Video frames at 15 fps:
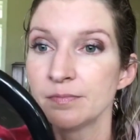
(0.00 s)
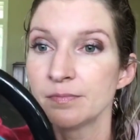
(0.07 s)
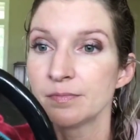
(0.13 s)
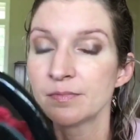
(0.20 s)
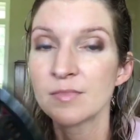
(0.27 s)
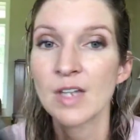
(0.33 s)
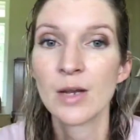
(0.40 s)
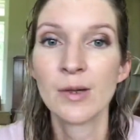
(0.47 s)

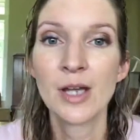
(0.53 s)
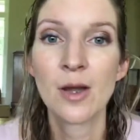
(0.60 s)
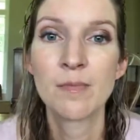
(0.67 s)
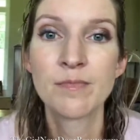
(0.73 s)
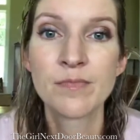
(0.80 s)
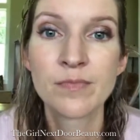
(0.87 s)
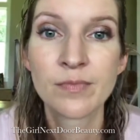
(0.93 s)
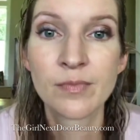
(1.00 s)
There we go.
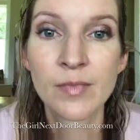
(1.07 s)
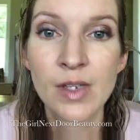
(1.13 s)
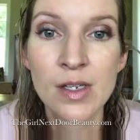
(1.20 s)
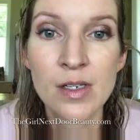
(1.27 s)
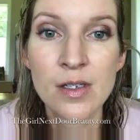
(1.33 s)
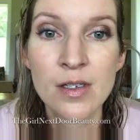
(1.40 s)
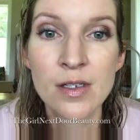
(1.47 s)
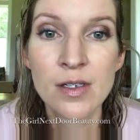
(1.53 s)

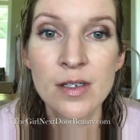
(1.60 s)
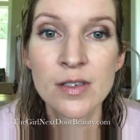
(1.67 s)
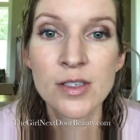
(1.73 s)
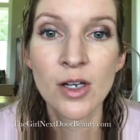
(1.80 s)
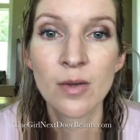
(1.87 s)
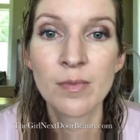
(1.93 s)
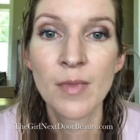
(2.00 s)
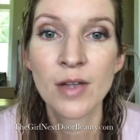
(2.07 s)

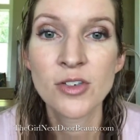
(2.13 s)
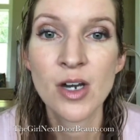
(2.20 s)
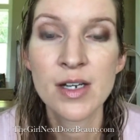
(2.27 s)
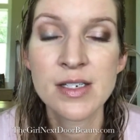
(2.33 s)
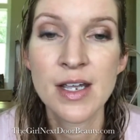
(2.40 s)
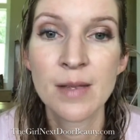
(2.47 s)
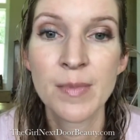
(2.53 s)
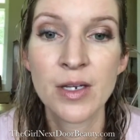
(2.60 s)
So I'll try to
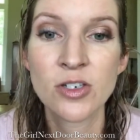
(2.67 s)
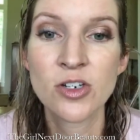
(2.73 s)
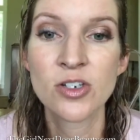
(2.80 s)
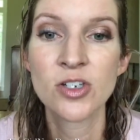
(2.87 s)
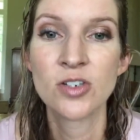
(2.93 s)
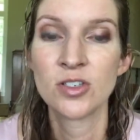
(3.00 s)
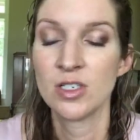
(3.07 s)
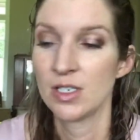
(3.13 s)
take a picture
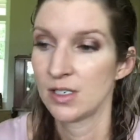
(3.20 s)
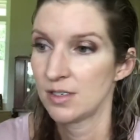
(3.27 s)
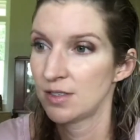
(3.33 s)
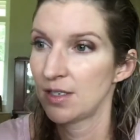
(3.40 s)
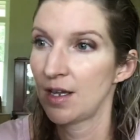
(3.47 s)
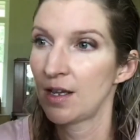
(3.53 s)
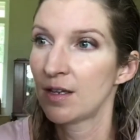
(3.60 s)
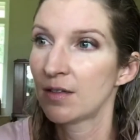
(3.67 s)
too so you can
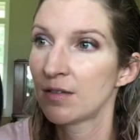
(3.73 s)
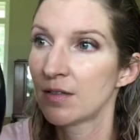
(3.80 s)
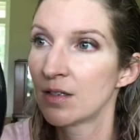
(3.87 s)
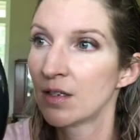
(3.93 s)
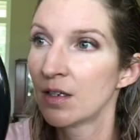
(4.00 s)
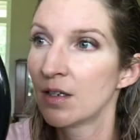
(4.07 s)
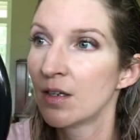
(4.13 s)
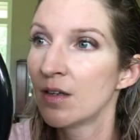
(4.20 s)
see
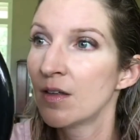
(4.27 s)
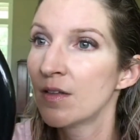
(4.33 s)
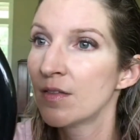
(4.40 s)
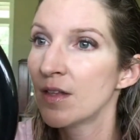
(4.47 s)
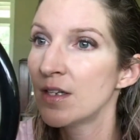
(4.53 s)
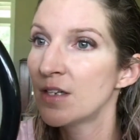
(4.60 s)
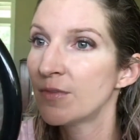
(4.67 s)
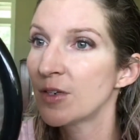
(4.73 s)
the
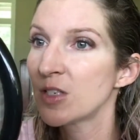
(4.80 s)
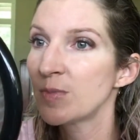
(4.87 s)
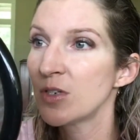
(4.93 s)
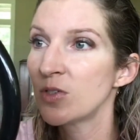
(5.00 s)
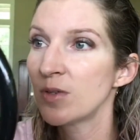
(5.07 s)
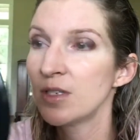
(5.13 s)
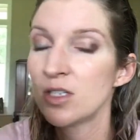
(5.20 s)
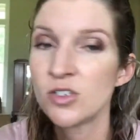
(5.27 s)
difference
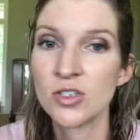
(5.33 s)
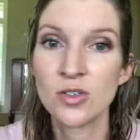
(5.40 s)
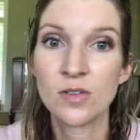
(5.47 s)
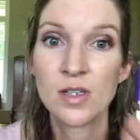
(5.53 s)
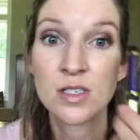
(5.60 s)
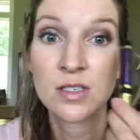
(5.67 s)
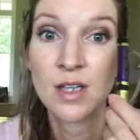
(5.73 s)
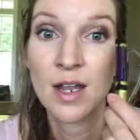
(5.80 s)
between the two.
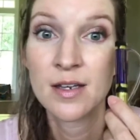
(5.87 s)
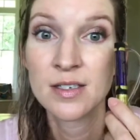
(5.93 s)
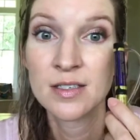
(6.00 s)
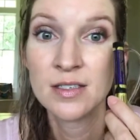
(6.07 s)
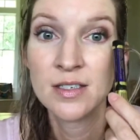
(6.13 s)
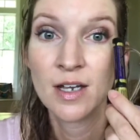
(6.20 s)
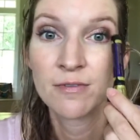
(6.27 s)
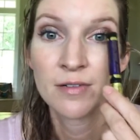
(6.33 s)
This side is
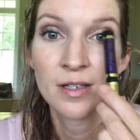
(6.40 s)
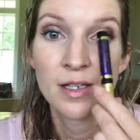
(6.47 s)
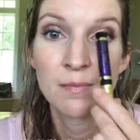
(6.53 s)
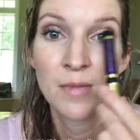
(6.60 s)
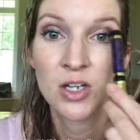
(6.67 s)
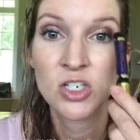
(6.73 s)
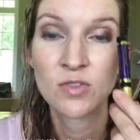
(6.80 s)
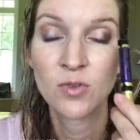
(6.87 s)
definitely
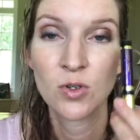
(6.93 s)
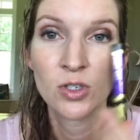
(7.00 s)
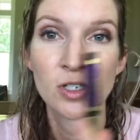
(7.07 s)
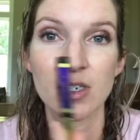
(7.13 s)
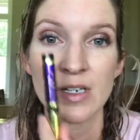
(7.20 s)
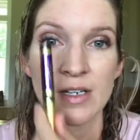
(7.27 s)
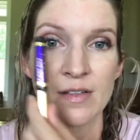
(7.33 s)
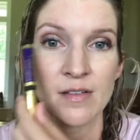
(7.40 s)
much fuller
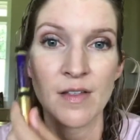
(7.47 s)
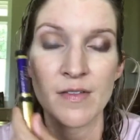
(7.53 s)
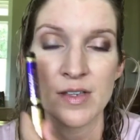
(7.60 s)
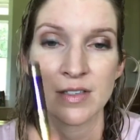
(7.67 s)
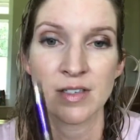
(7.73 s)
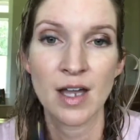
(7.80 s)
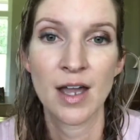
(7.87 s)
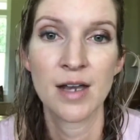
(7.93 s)
than this
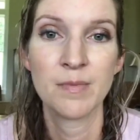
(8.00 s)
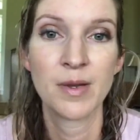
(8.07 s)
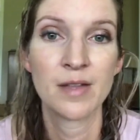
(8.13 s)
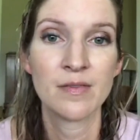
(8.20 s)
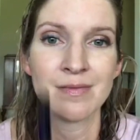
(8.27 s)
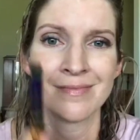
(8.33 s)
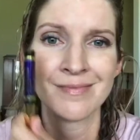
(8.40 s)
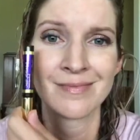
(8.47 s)
side, but
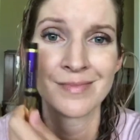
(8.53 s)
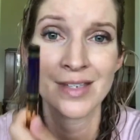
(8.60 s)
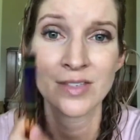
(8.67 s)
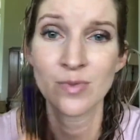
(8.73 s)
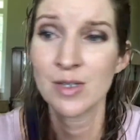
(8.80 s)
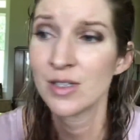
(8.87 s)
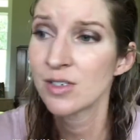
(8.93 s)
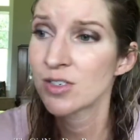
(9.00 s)
this
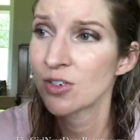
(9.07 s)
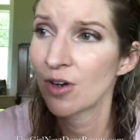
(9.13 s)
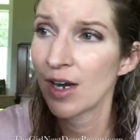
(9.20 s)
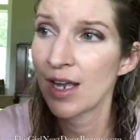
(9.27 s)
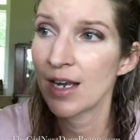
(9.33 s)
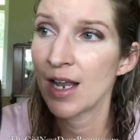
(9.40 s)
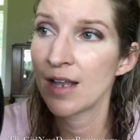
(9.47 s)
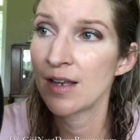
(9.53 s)
one looks
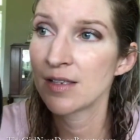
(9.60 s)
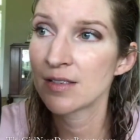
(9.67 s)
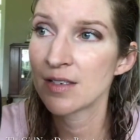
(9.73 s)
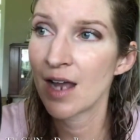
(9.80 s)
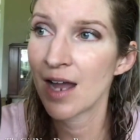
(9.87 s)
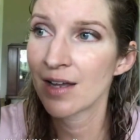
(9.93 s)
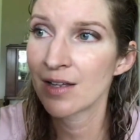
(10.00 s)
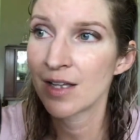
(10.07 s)
great and it's
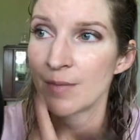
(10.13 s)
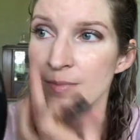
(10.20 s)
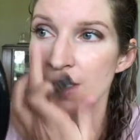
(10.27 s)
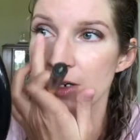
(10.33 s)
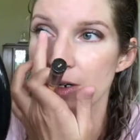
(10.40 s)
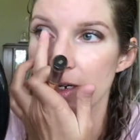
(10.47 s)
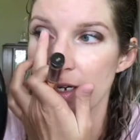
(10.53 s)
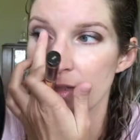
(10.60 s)
not clumpy
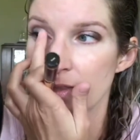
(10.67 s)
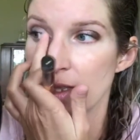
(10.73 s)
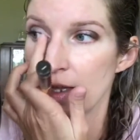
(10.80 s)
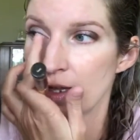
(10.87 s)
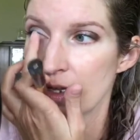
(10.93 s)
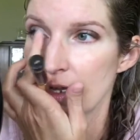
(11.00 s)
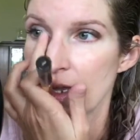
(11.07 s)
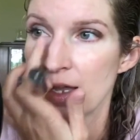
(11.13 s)
or anything.